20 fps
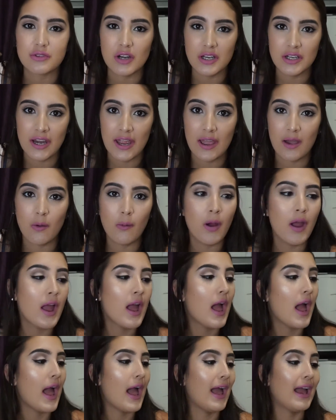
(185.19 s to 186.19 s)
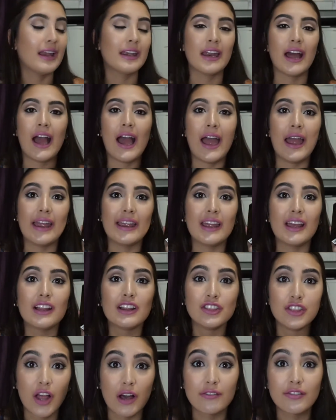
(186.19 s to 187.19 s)
right now, and I
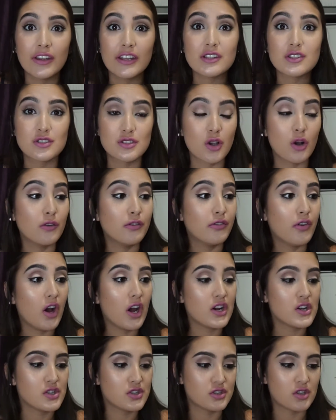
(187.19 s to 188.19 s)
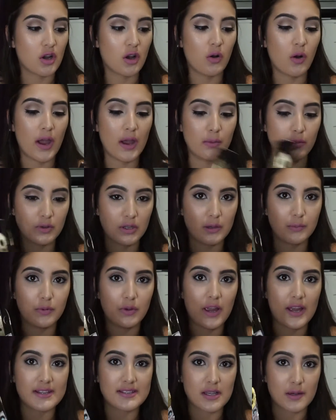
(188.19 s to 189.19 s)
love it so far, so I will keep
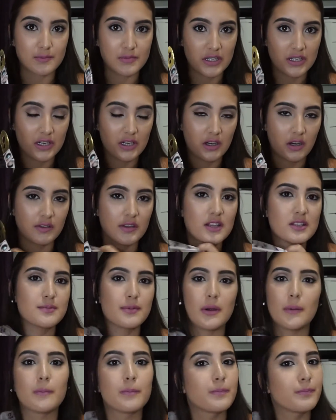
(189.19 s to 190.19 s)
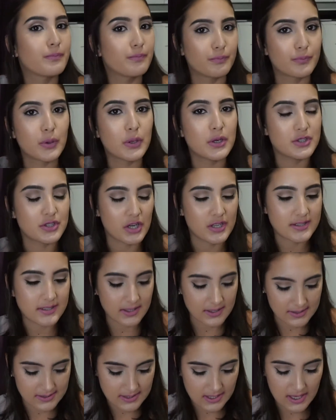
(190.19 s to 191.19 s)
you guys updated on this, but I'm pretty sure it's
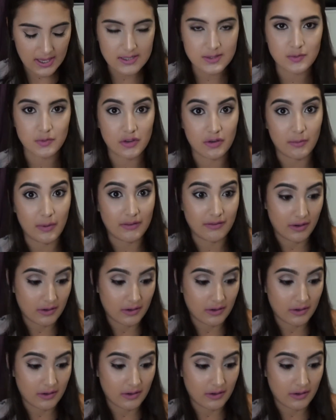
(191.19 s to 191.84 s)
gonna stay as one of my